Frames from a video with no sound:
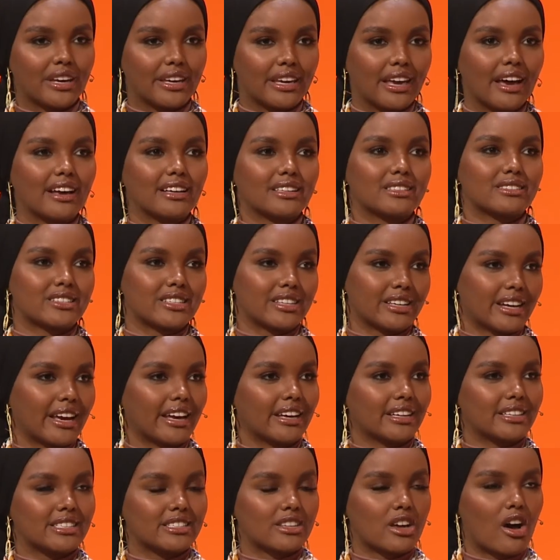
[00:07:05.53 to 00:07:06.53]
yes, today
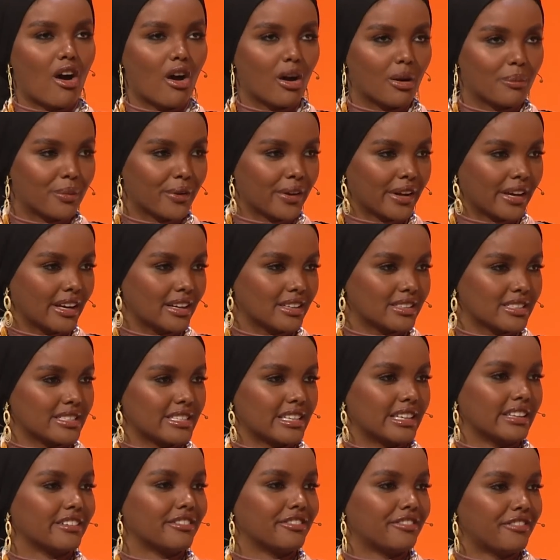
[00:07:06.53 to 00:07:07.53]
it's heartbreaking to
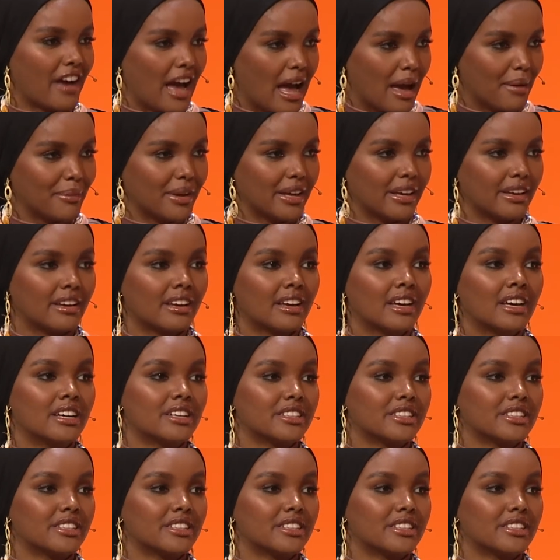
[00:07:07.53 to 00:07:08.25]
see the famine,